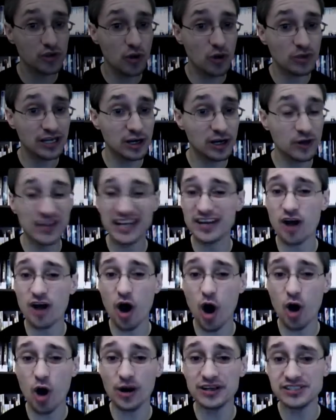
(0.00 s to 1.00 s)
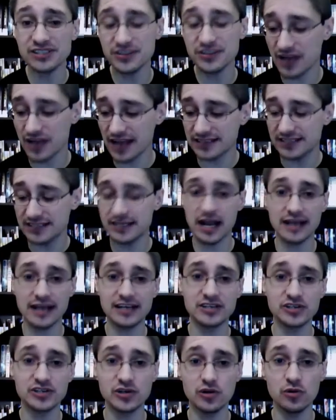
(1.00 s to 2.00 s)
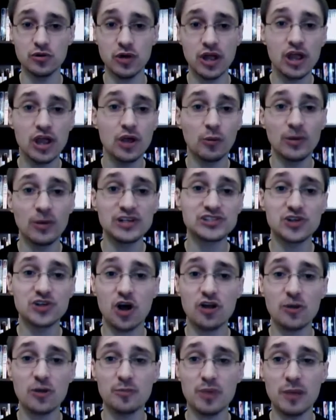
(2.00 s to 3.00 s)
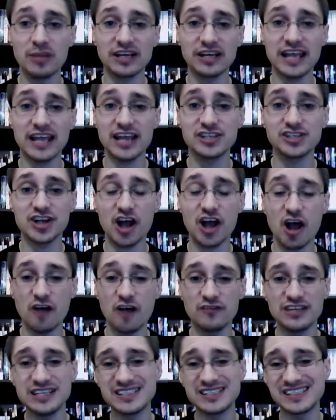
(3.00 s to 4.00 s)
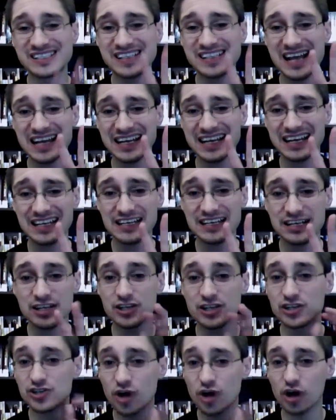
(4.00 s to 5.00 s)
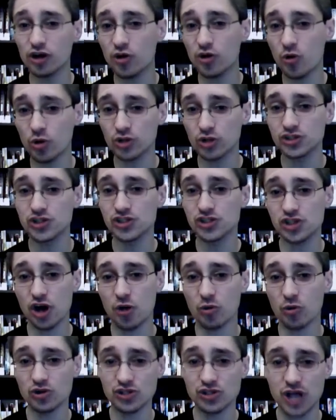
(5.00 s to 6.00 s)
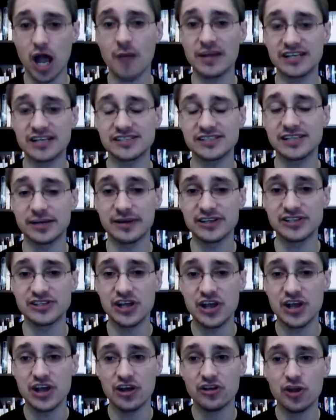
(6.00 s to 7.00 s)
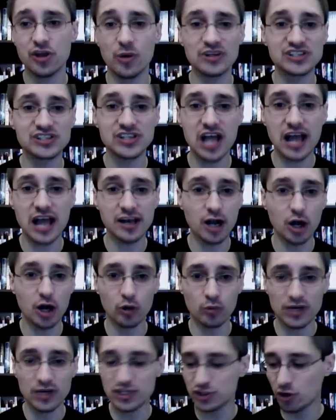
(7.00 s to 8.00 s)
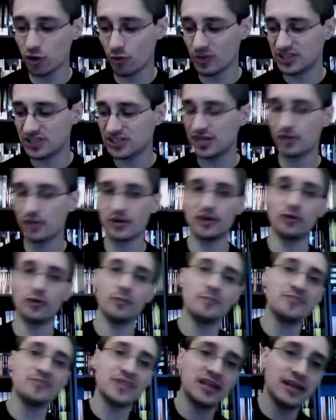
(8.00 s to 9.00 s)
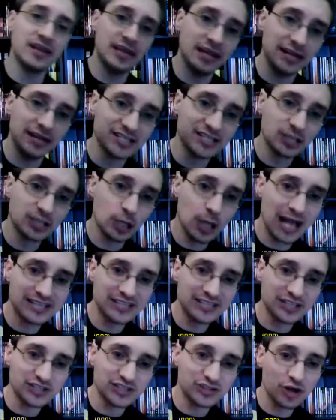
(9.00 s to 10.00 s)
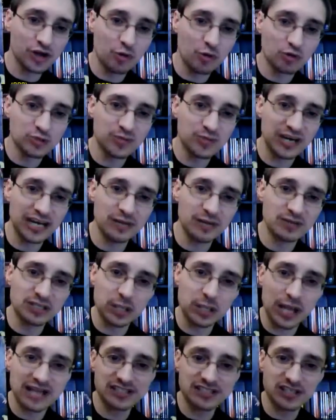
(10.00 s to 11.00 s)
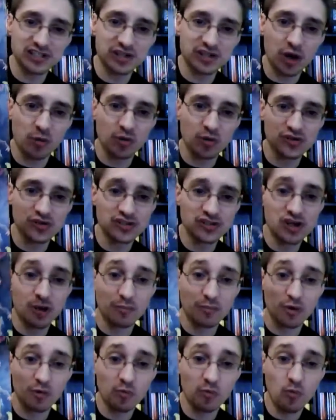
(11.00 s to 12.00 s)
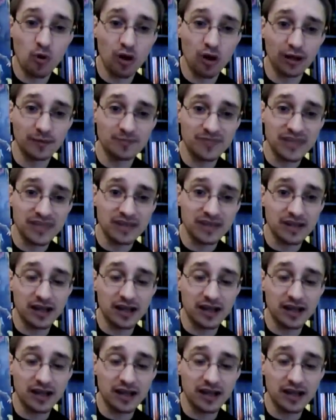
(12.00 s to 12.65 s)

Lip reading: note here that in August of 1992, we saw the publication of the second Dark Horse Star Wars comic series, though it's not original material. It is Classic Star Wars, beginning with Classic Star Wars number 1.